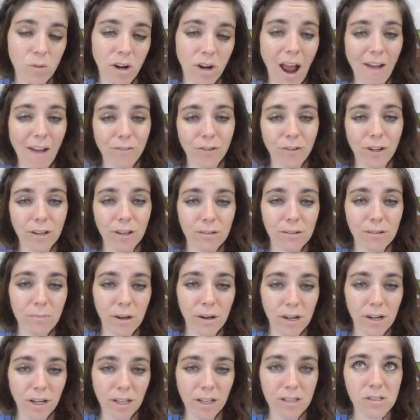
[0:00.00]
African
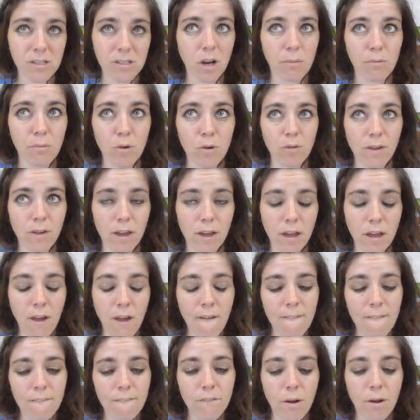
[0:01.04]
Americans are moving
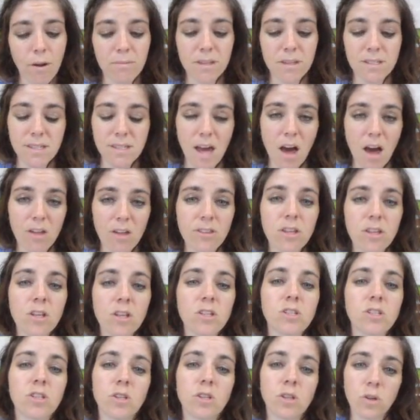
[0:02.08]
from the South
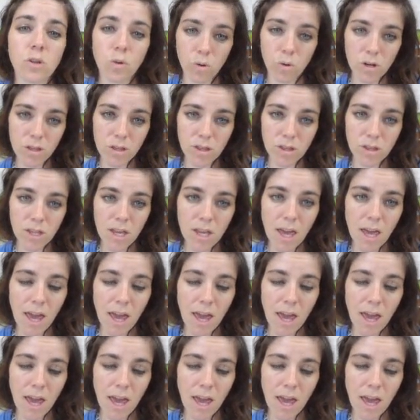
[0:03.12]
to the North